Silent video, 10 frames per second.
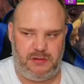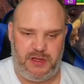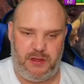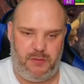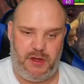
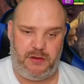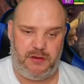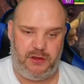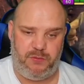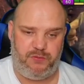well,
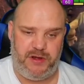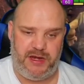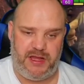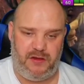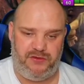you
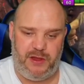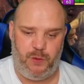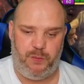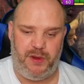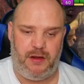really can't
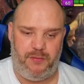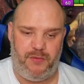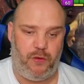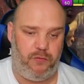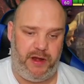tell, but I'm
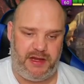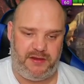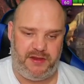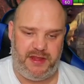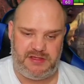not
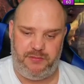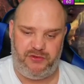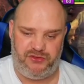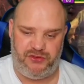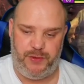reading this, I'm
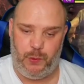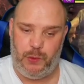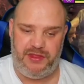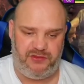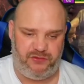just doing
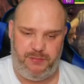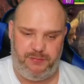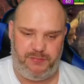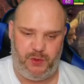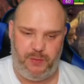all of this
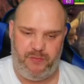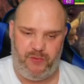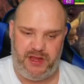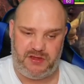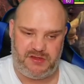from pure
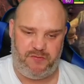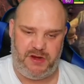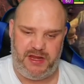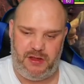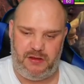memory because I
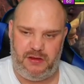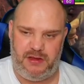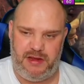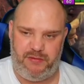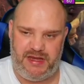run it
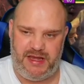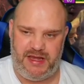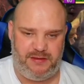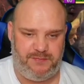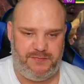every day.